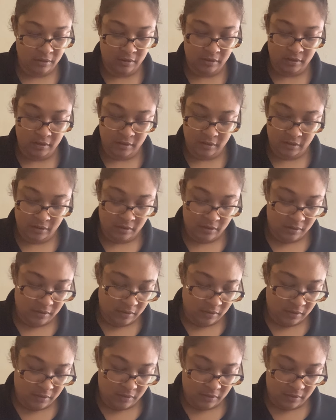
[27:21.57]

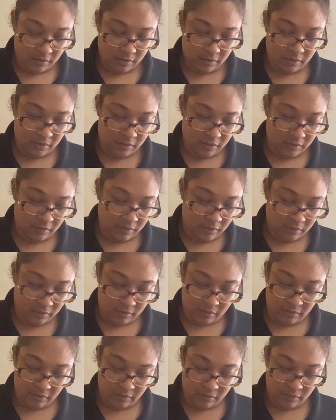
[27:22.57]

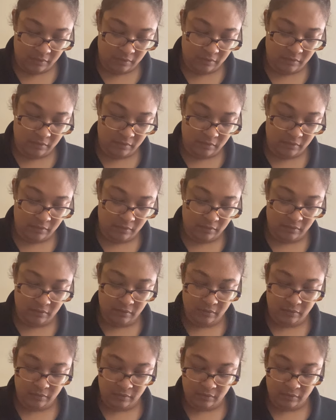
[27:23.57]
Nothing is said.